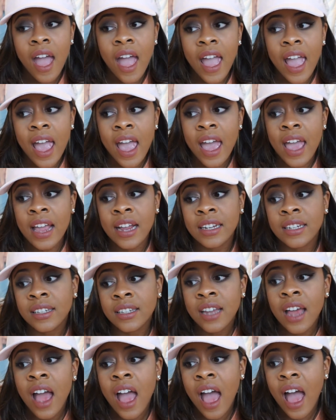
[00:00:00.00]

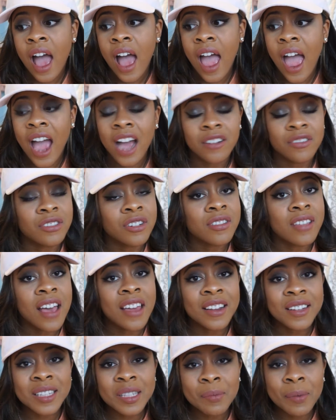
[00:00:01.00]
And after
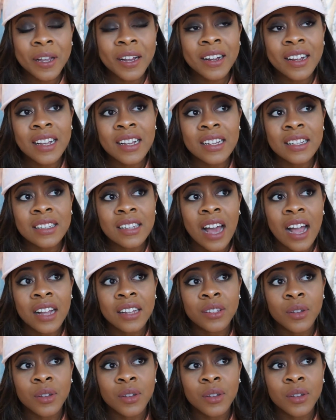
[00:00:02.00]
that experience, I